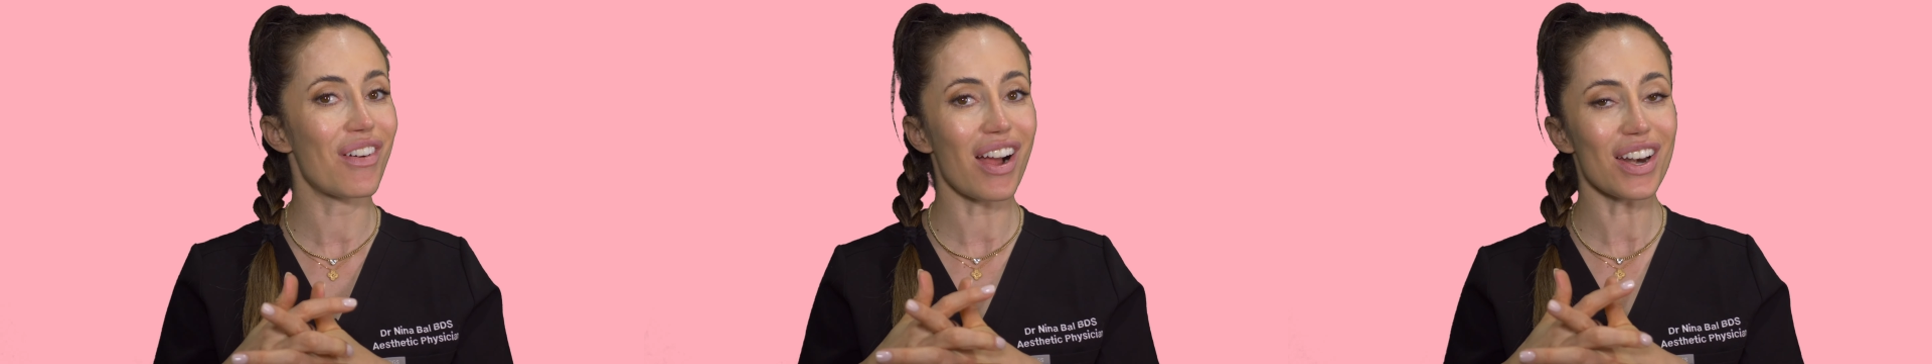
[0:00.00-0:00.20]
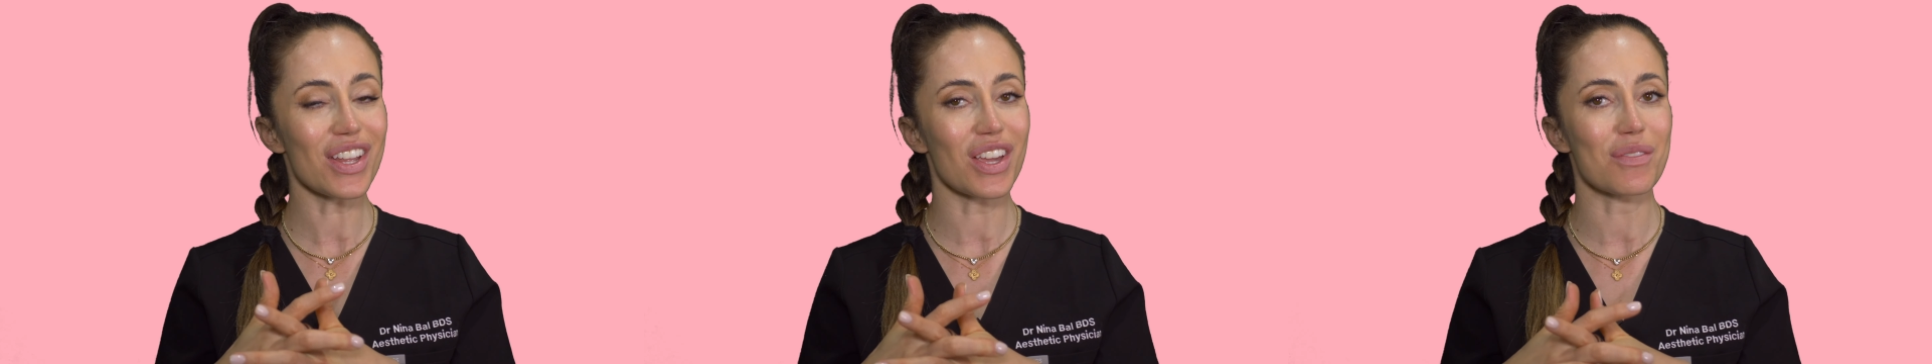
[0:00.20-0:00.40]

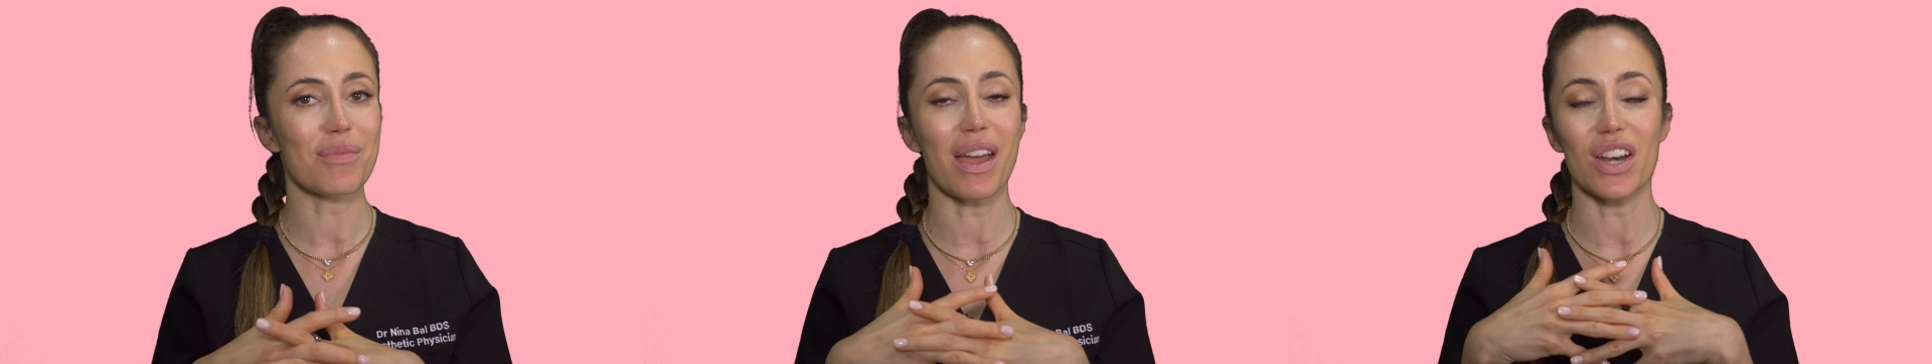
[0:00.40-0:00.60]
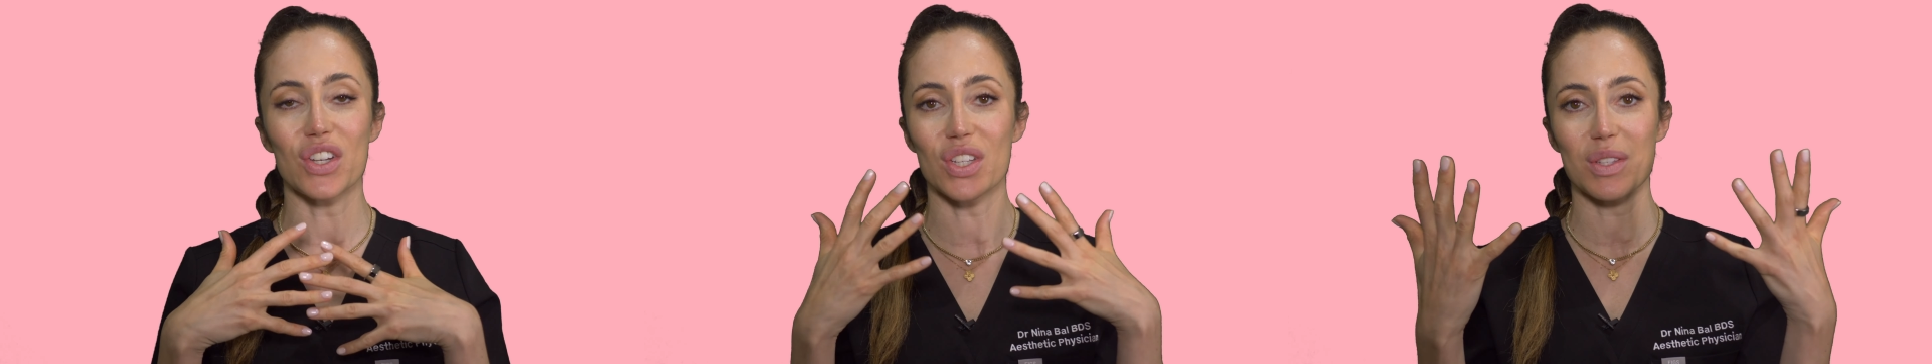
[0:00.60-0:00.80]

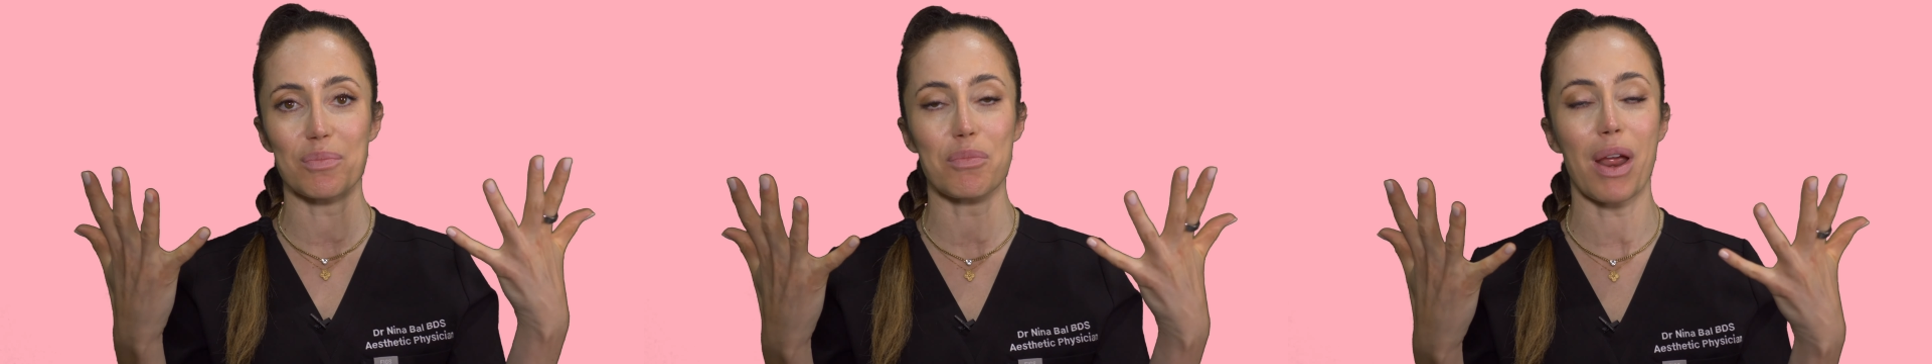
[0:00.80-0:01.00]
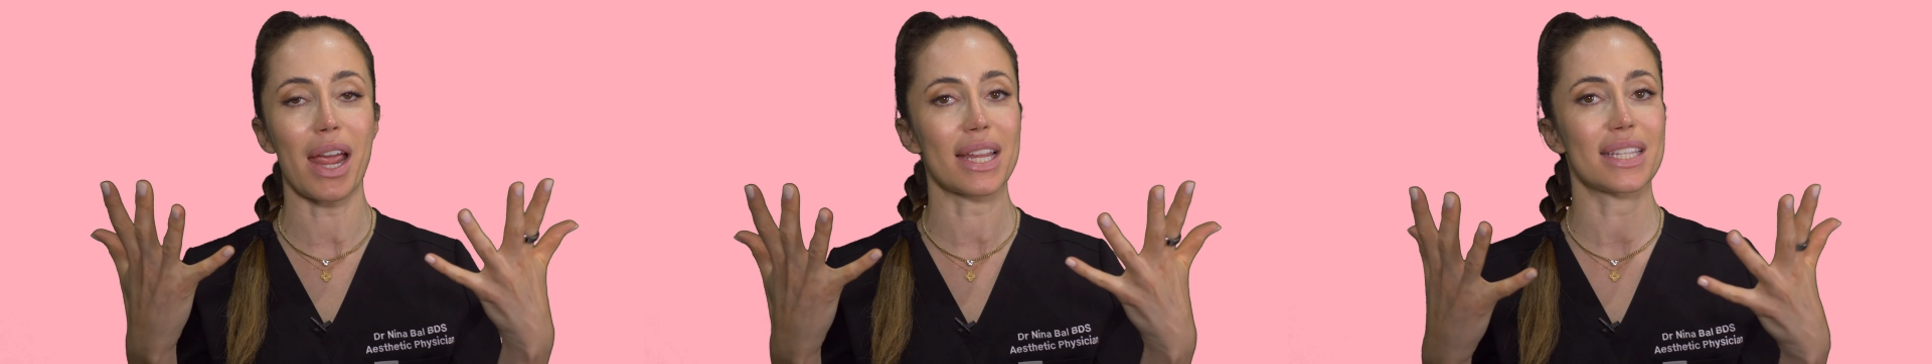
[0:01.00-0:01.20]
volume and
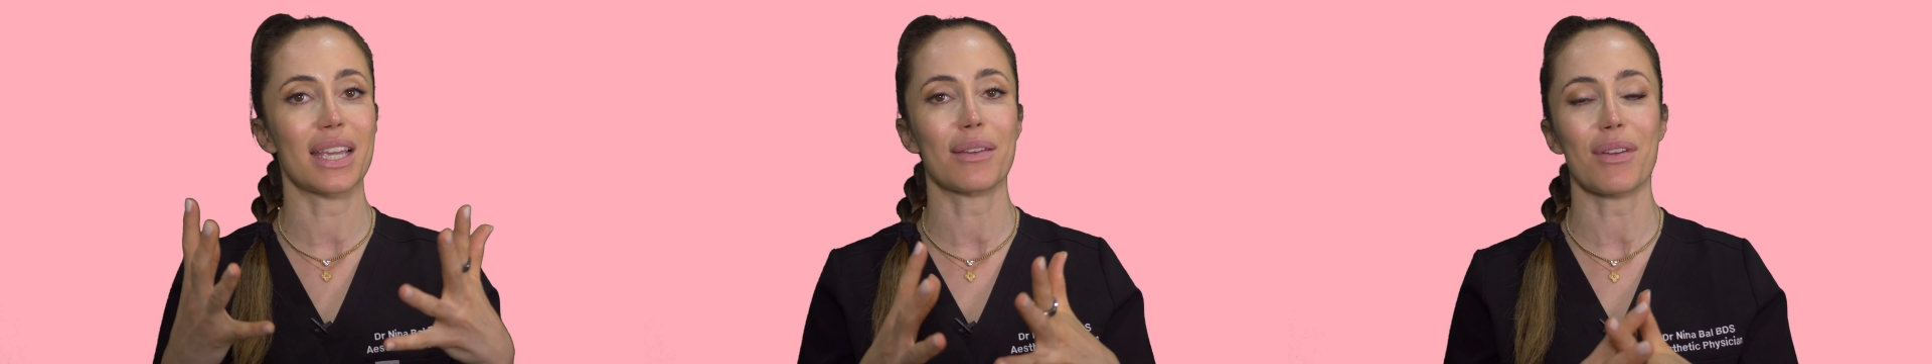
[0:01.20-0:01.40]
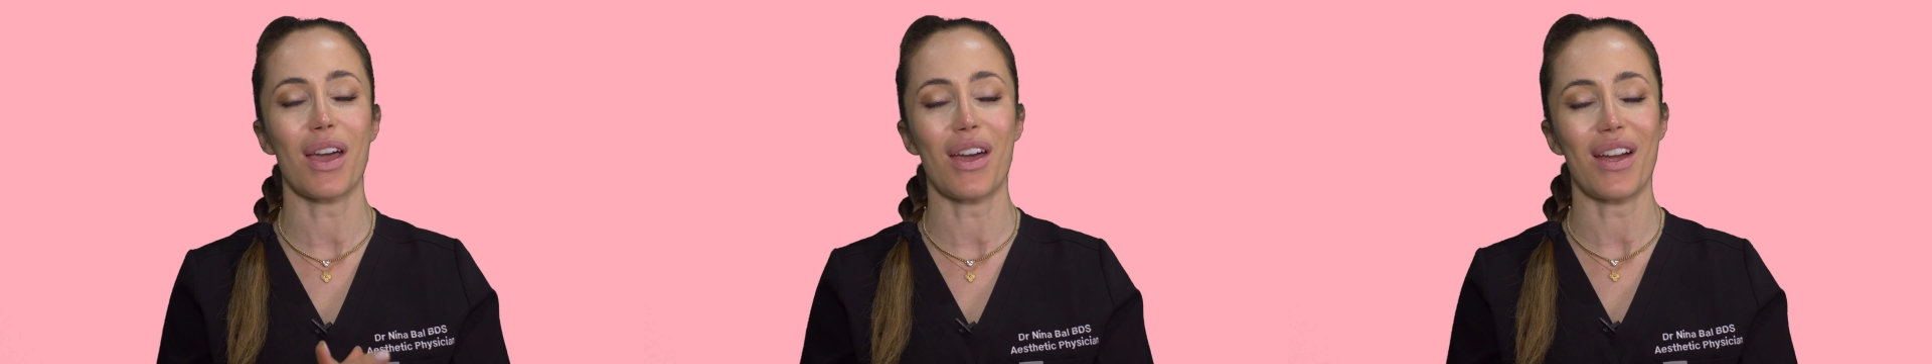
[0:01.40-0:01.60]
just
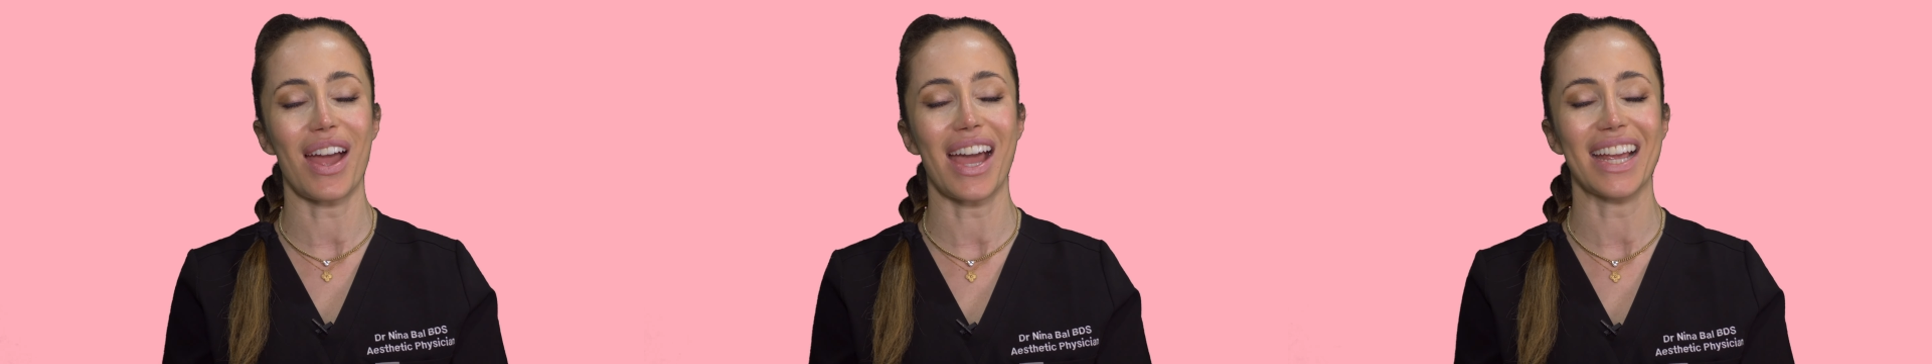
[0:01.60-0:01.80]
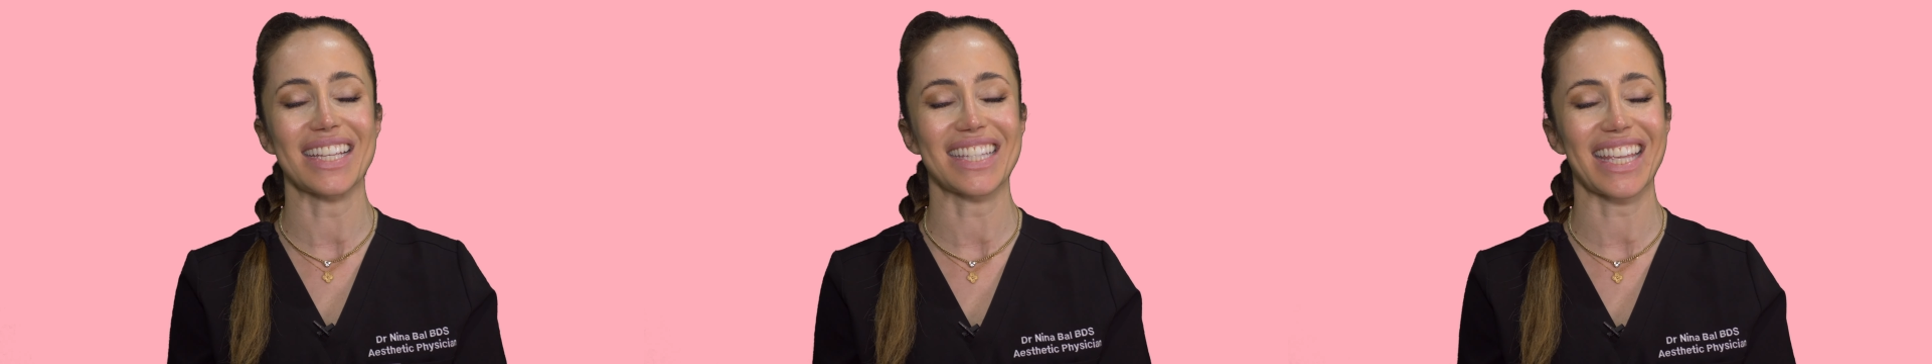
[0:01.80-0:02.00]
brighten our
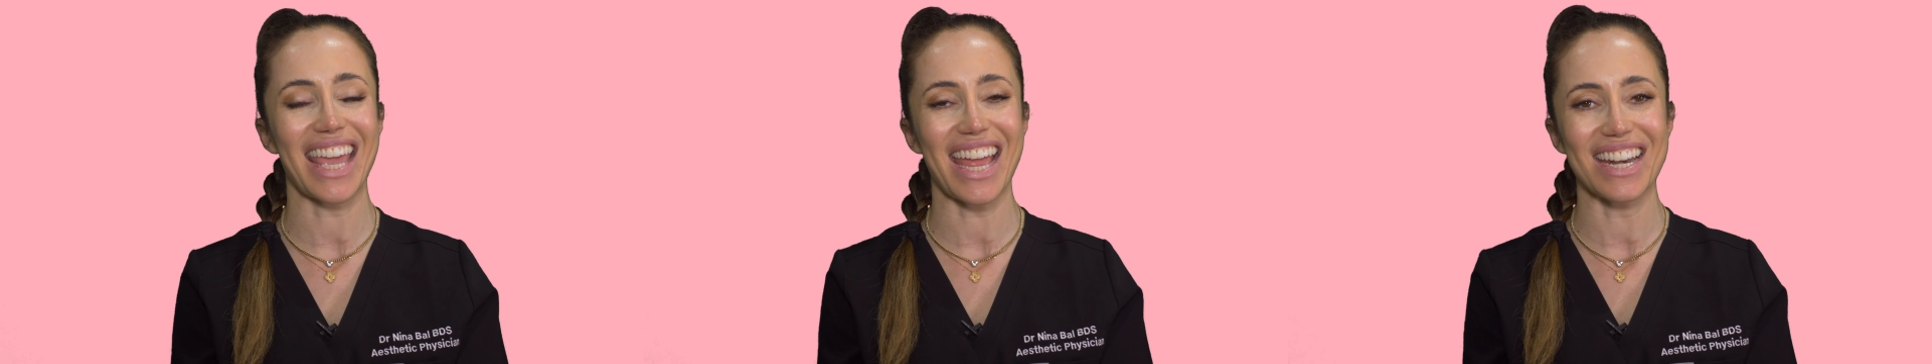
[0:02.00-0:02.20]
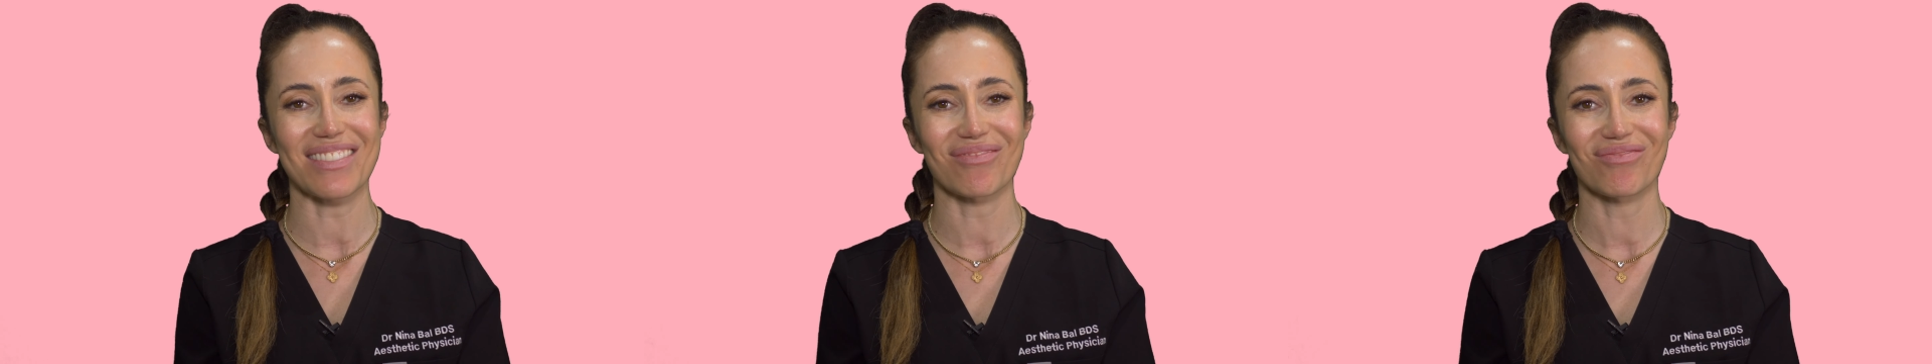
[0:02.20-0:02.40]
eyes
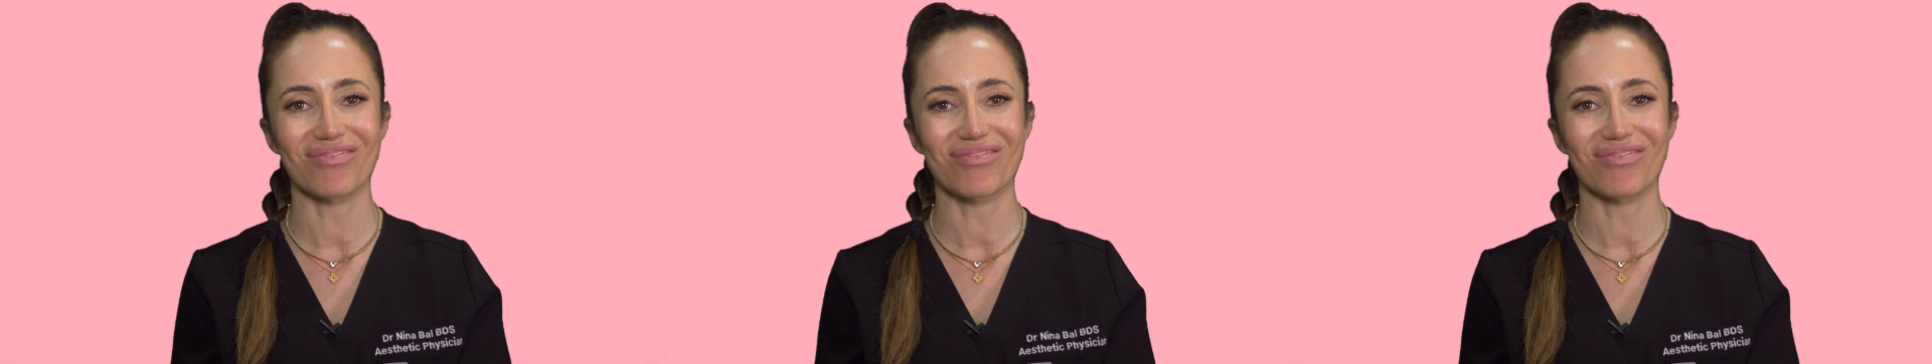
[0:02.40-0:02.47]
again.